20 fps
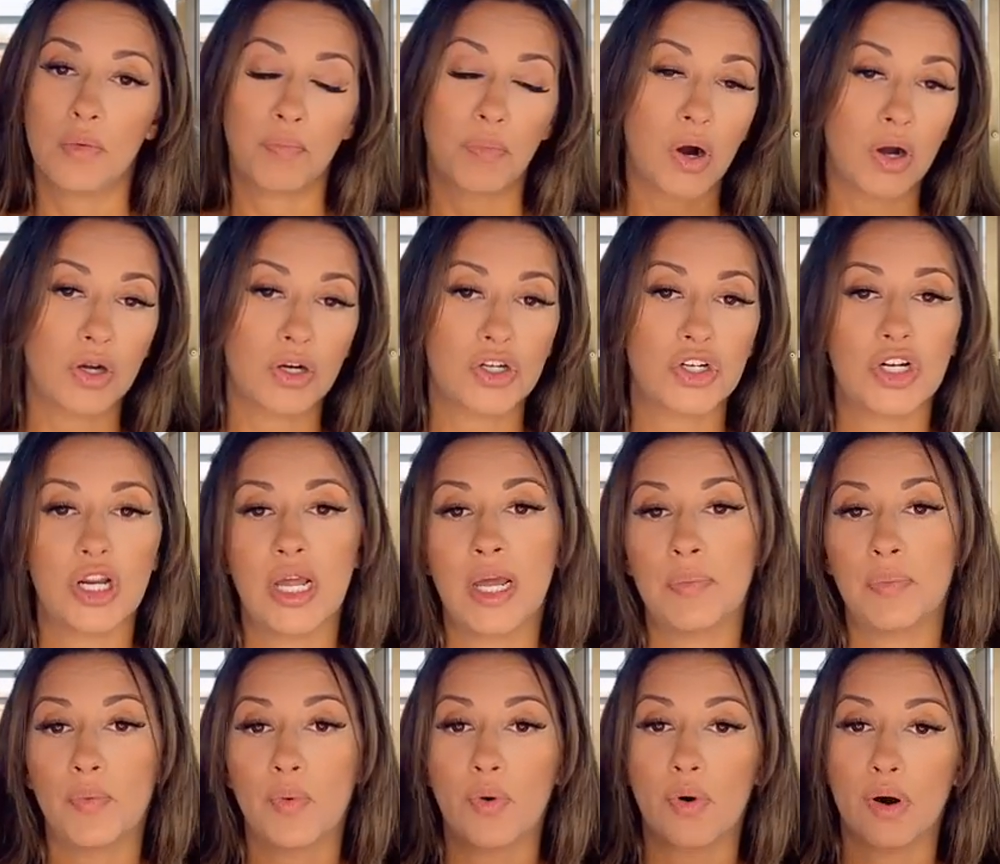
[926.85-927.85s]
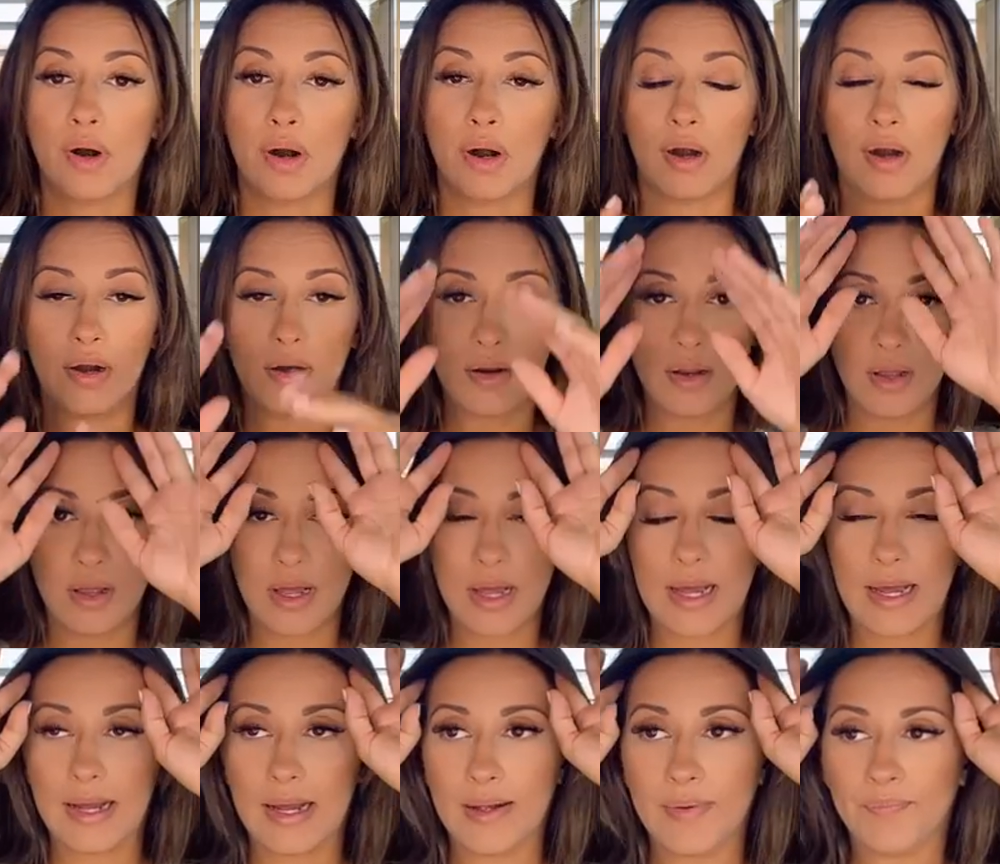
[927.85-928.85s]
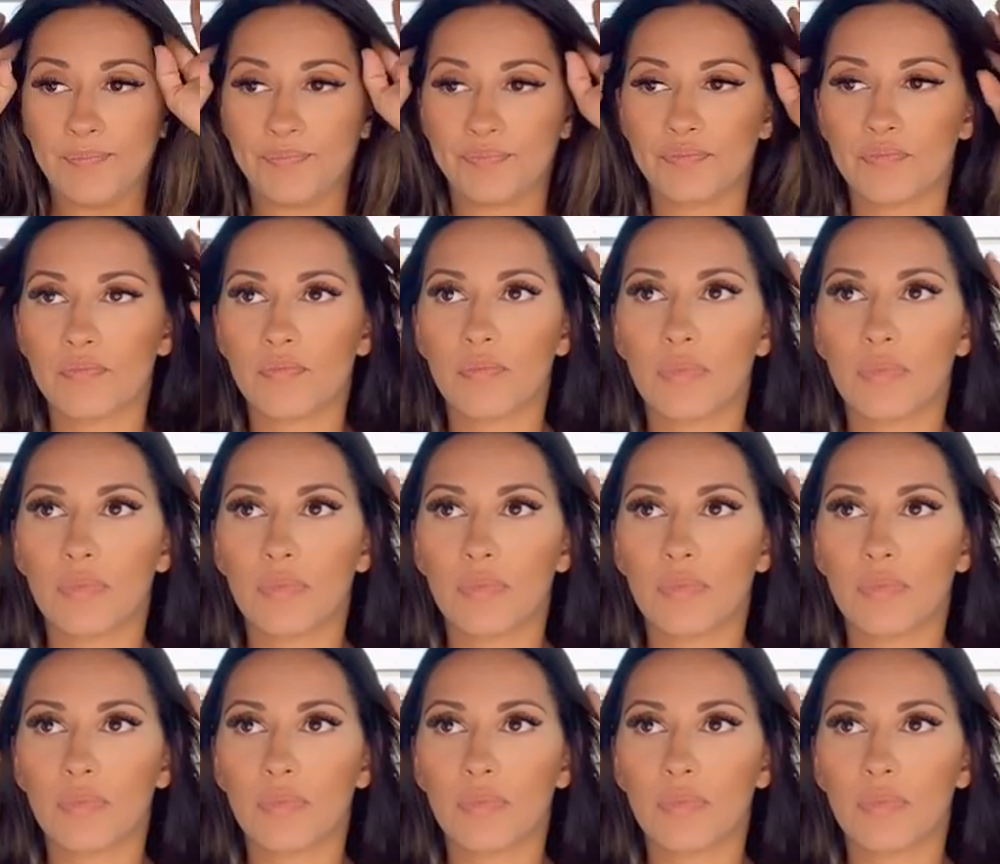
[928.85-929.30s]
partnership, or, kind